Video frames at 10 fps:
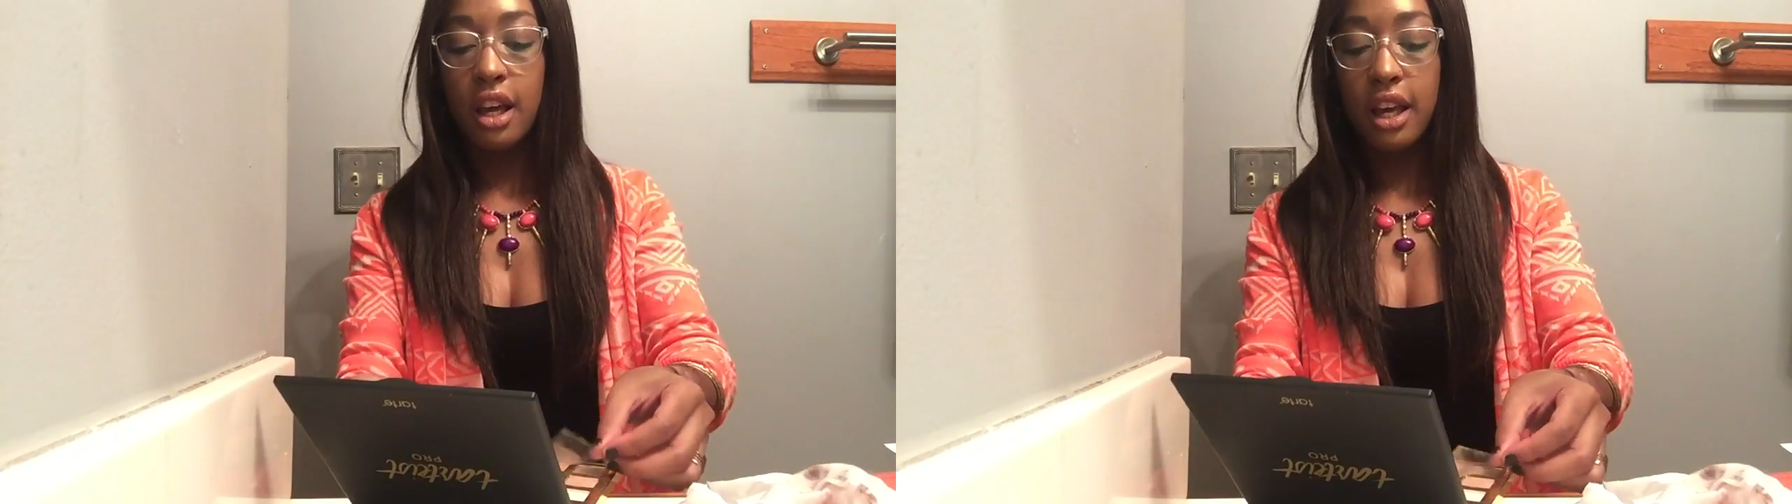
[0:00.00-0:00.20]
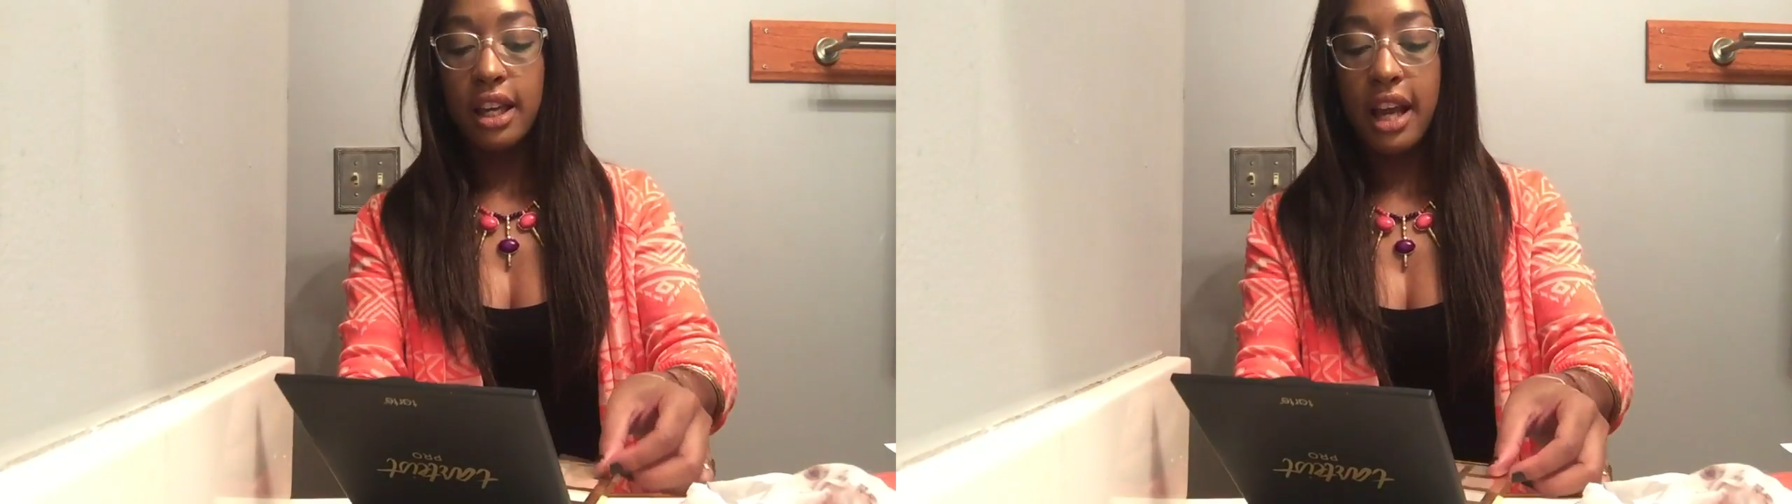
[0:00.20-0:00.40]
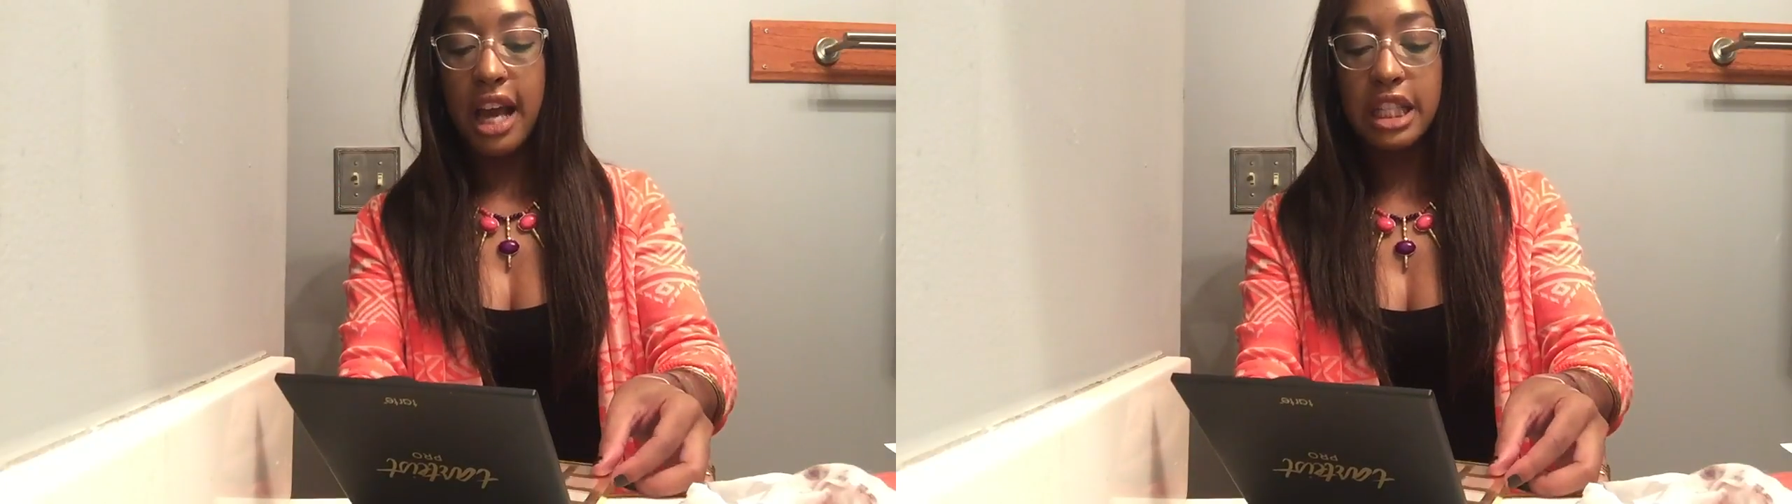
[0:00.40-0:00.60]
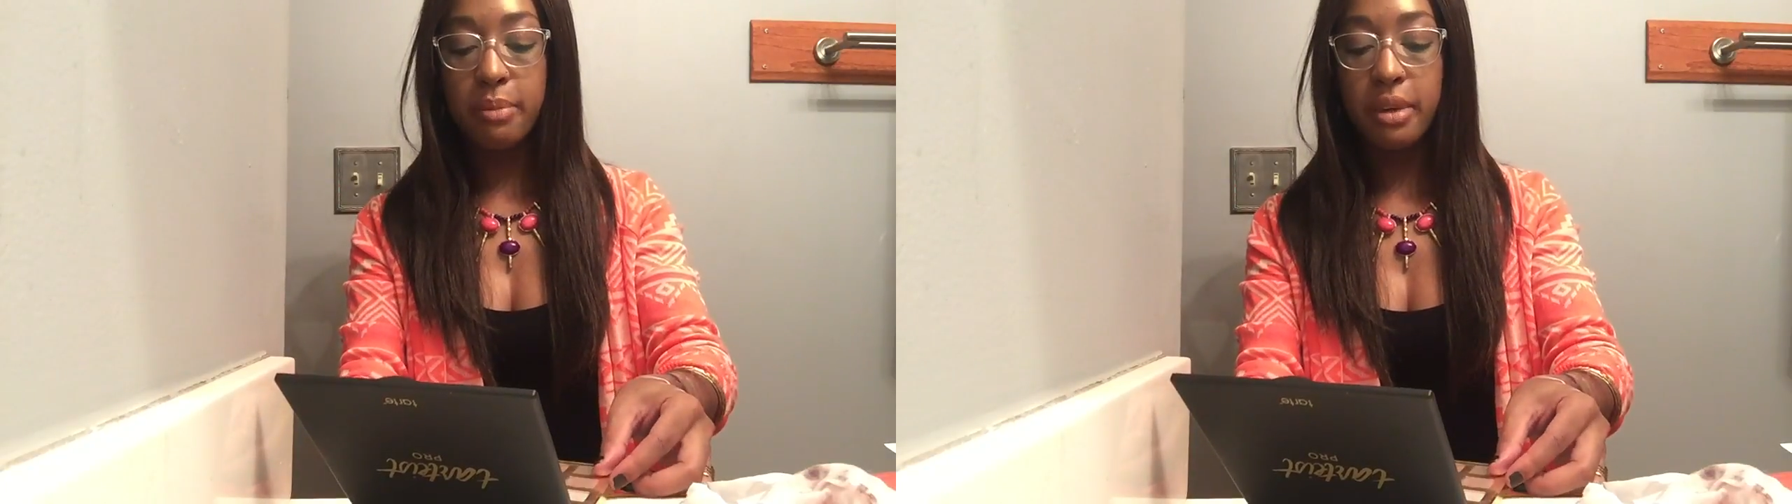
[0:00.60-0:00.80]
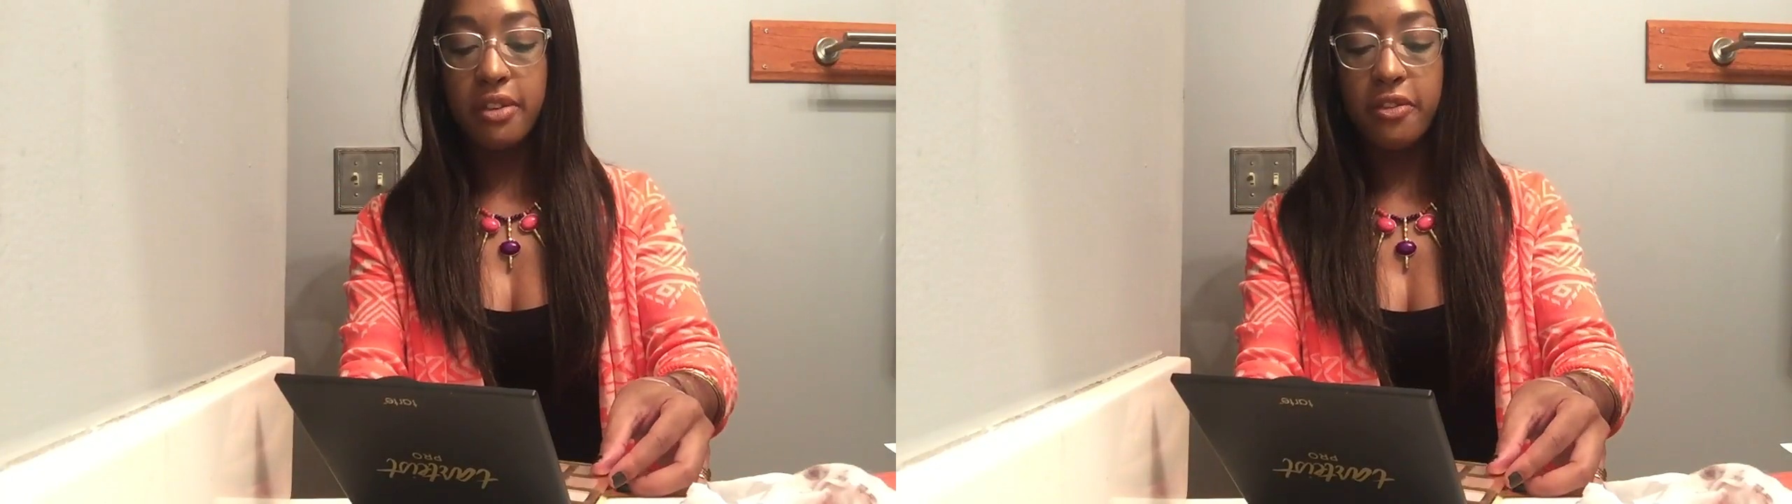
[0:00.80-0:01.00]
it
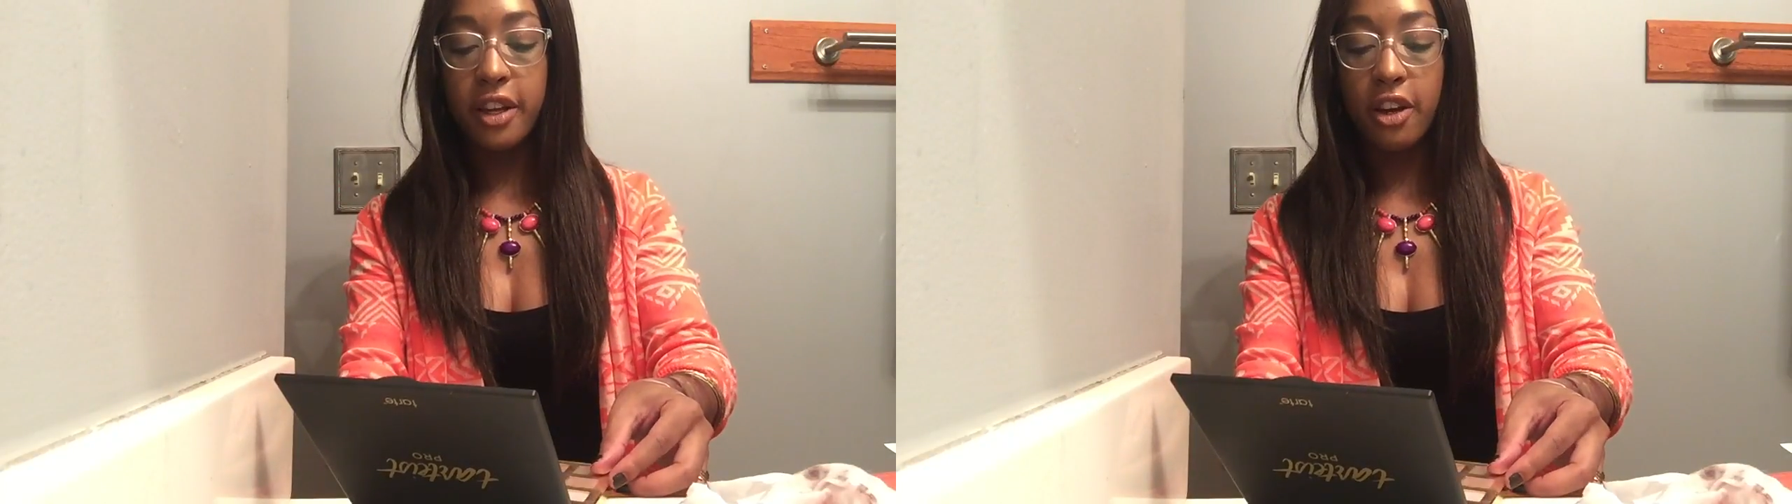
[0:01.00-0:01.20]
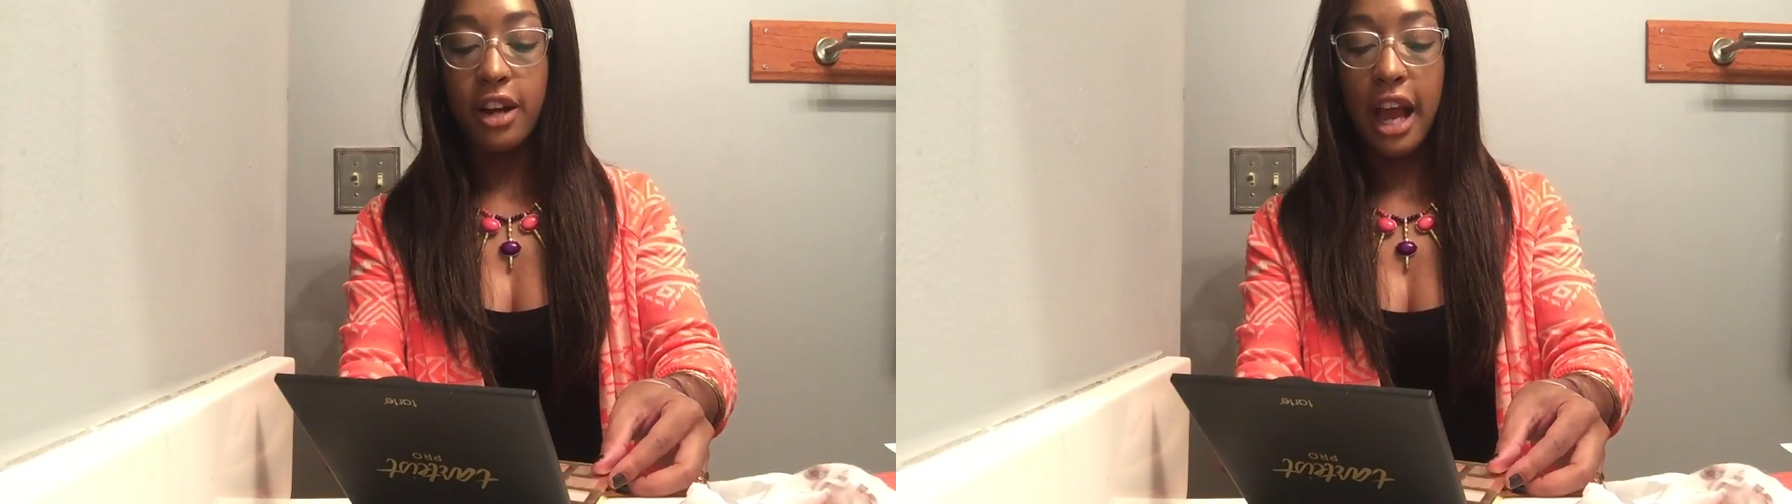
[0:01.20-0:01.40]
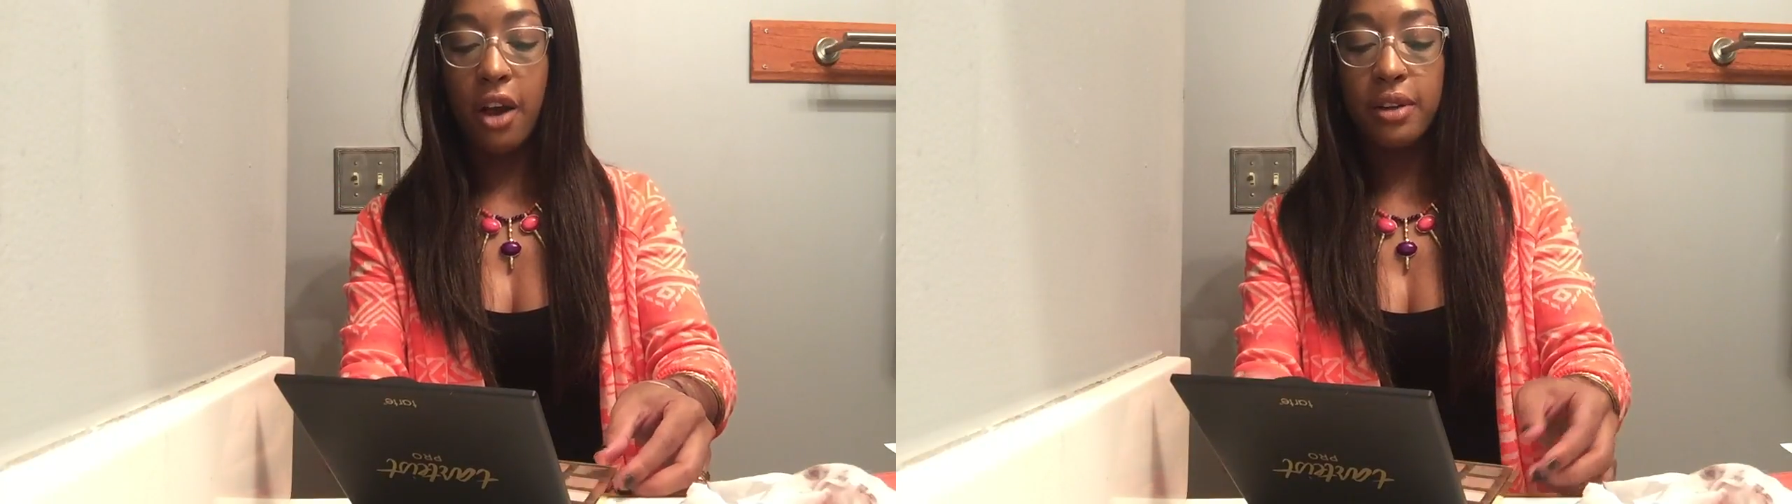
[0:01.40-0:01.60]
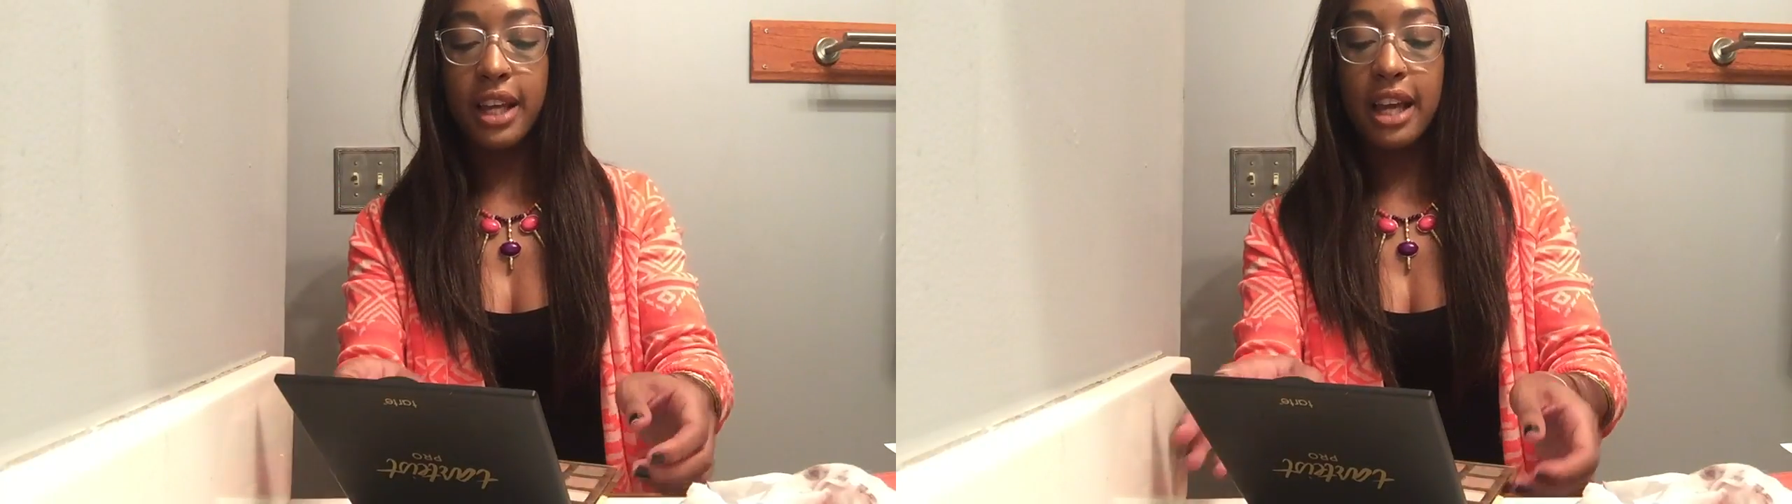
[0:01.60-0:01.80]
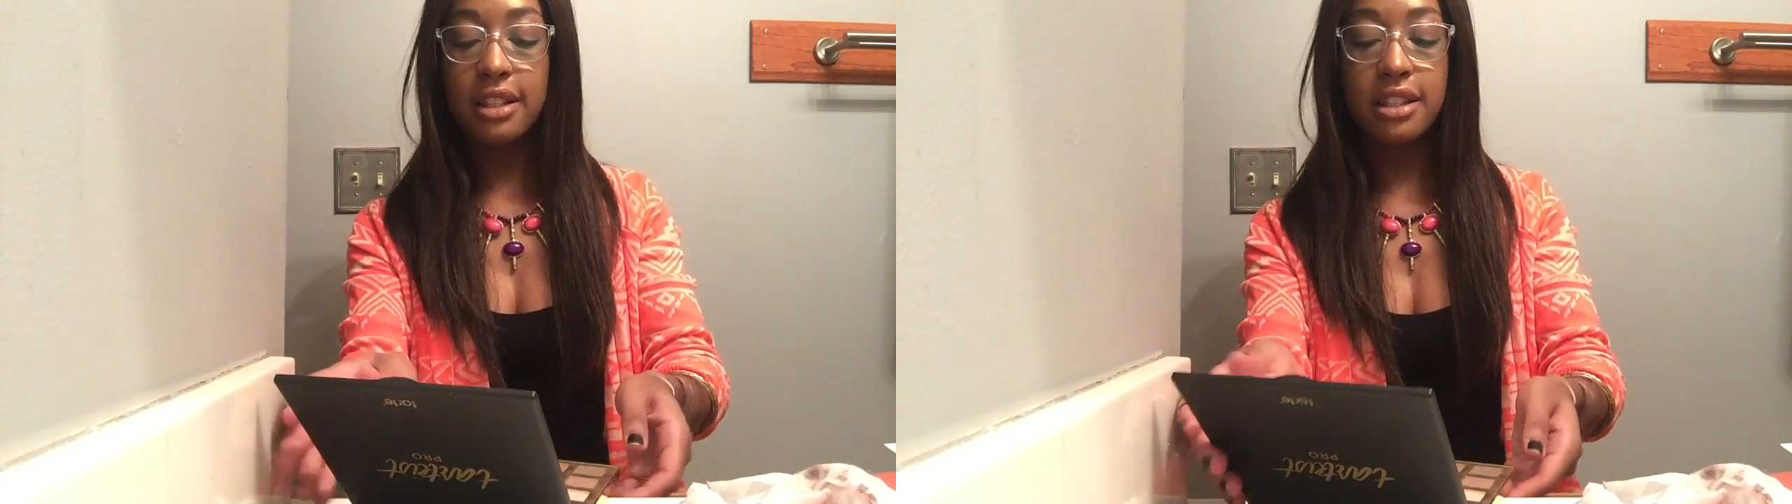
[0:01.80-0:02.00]
hasn't been figured out
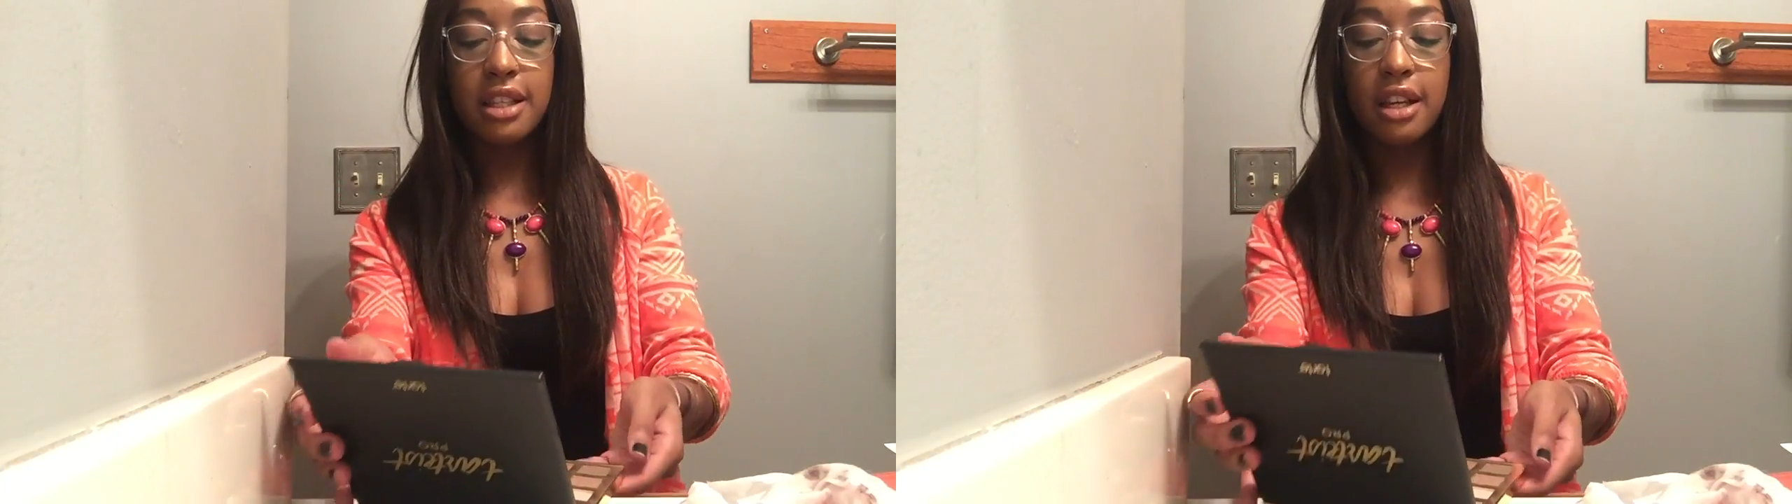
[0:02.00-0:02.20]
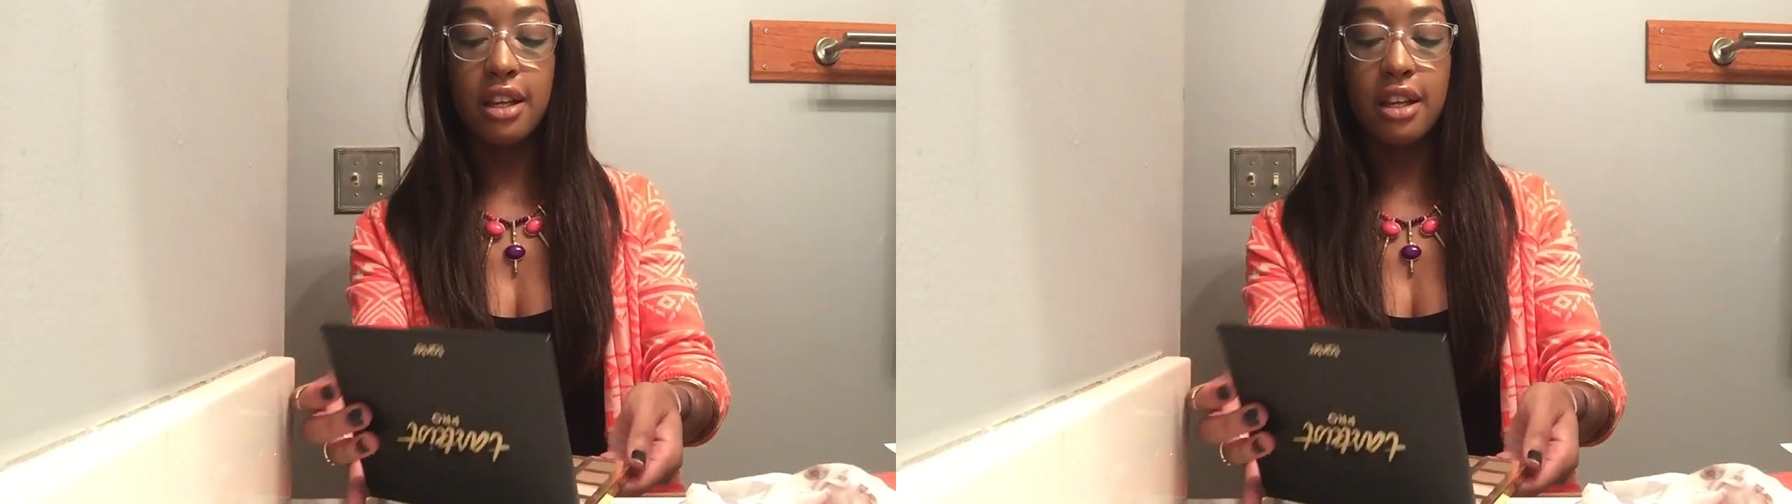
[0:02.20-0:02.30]
yet.